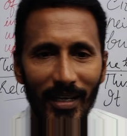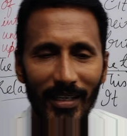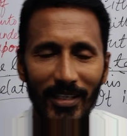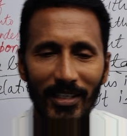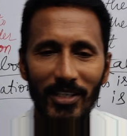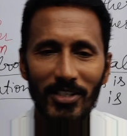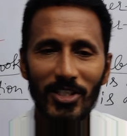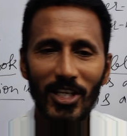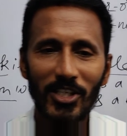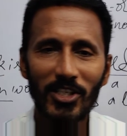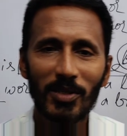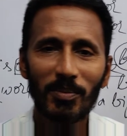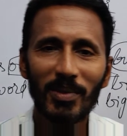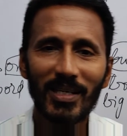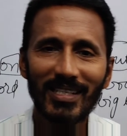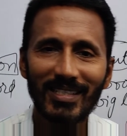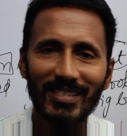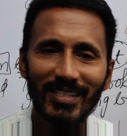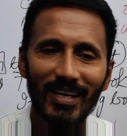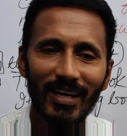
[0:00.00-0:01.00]
interjection
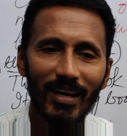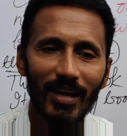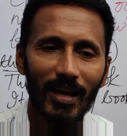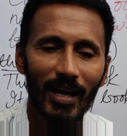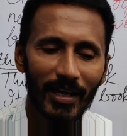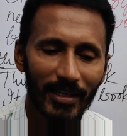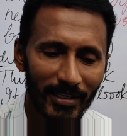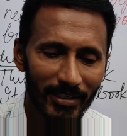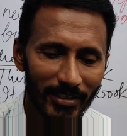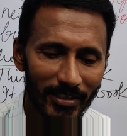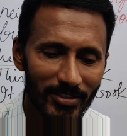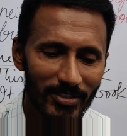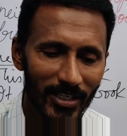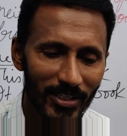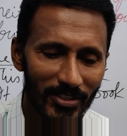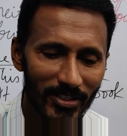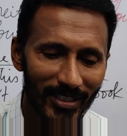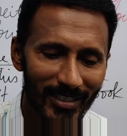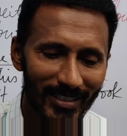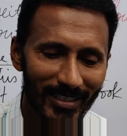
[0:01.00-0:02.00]
means? An
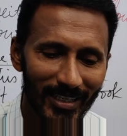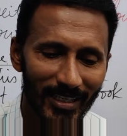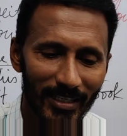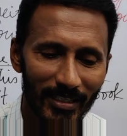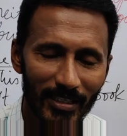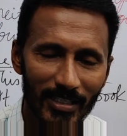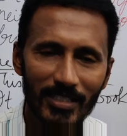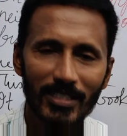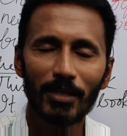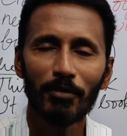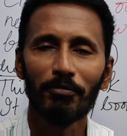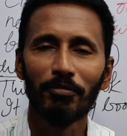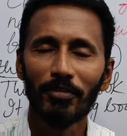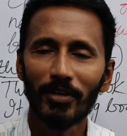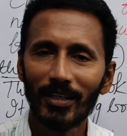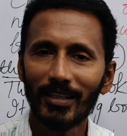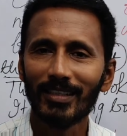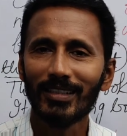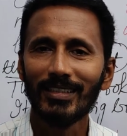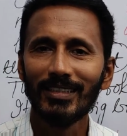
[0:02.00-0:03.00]
interjection is a
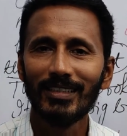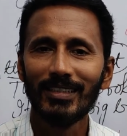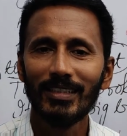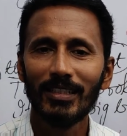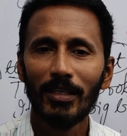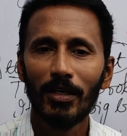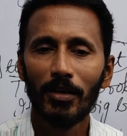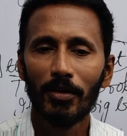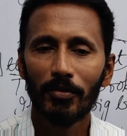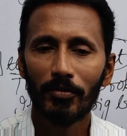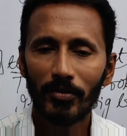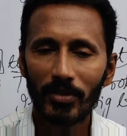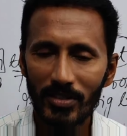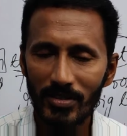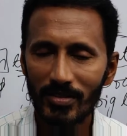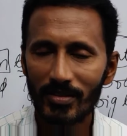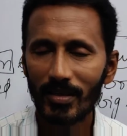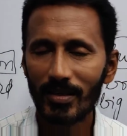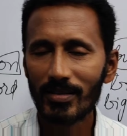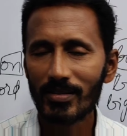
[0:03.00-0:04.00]
word which
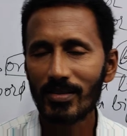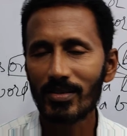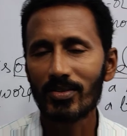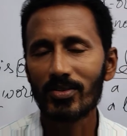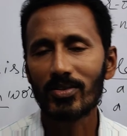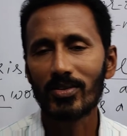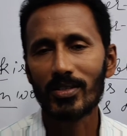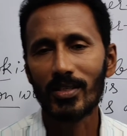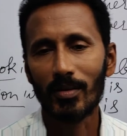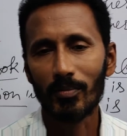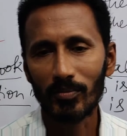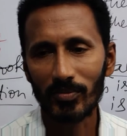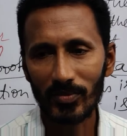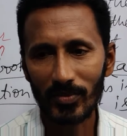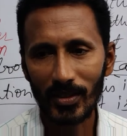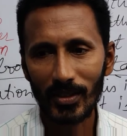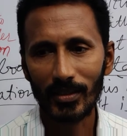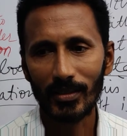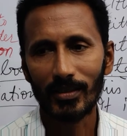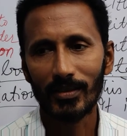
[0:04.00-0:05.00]
tells us
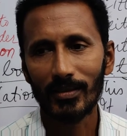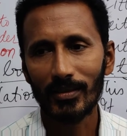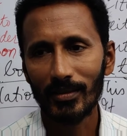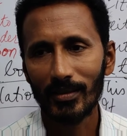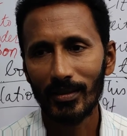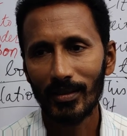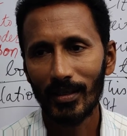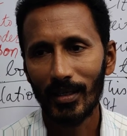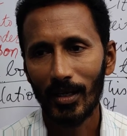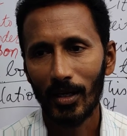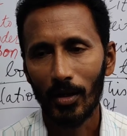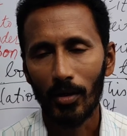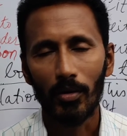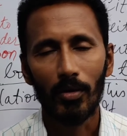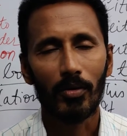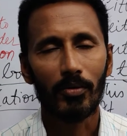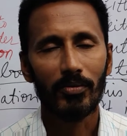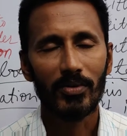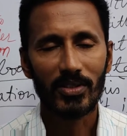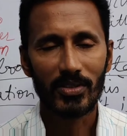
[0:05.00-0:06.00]
something or
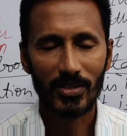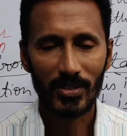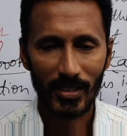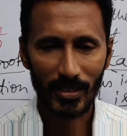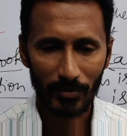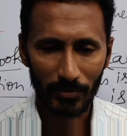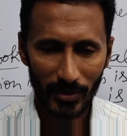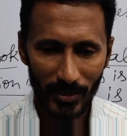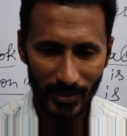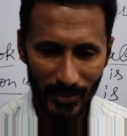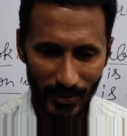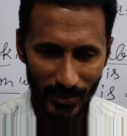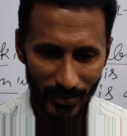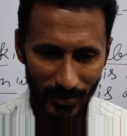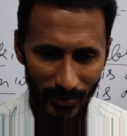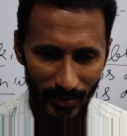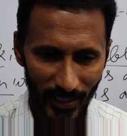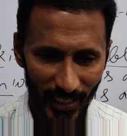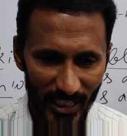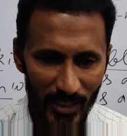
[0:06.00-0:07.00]
which
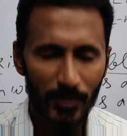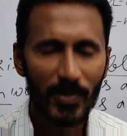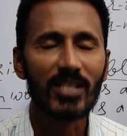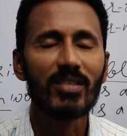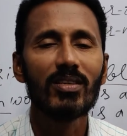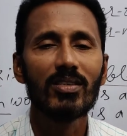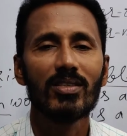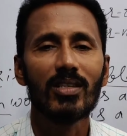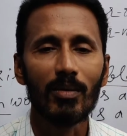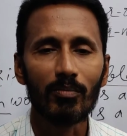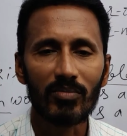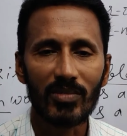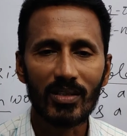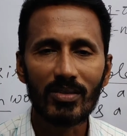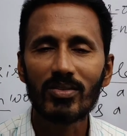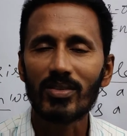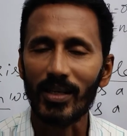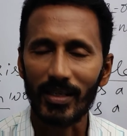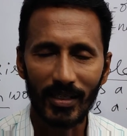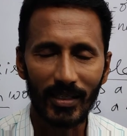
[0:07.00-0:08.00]
expresses something
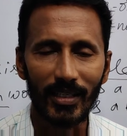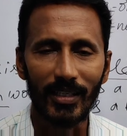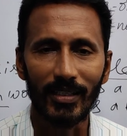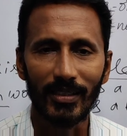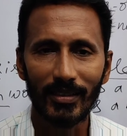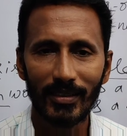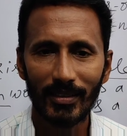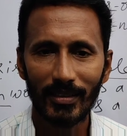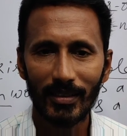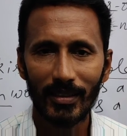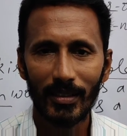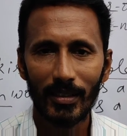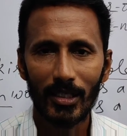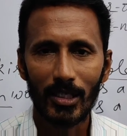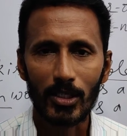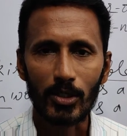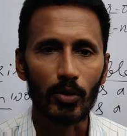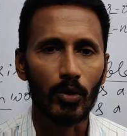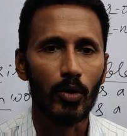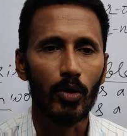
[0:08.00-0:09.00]
suddenly.
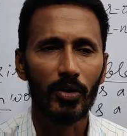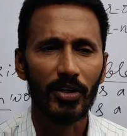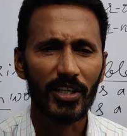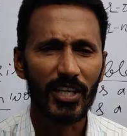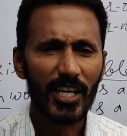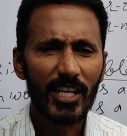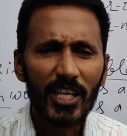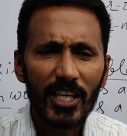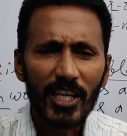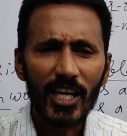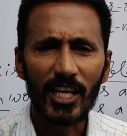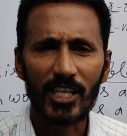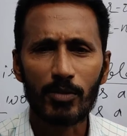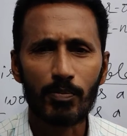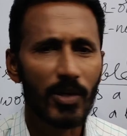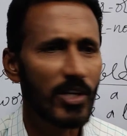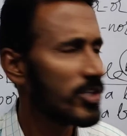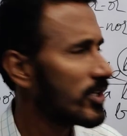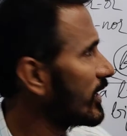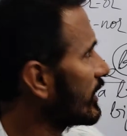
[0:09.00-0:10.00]
So, any
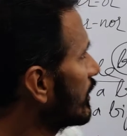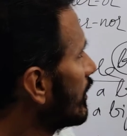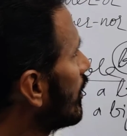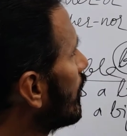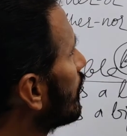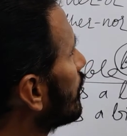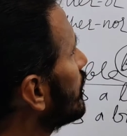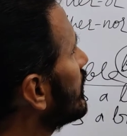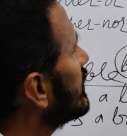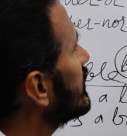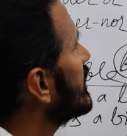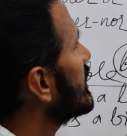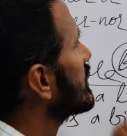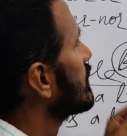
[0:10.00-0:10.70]
expression with this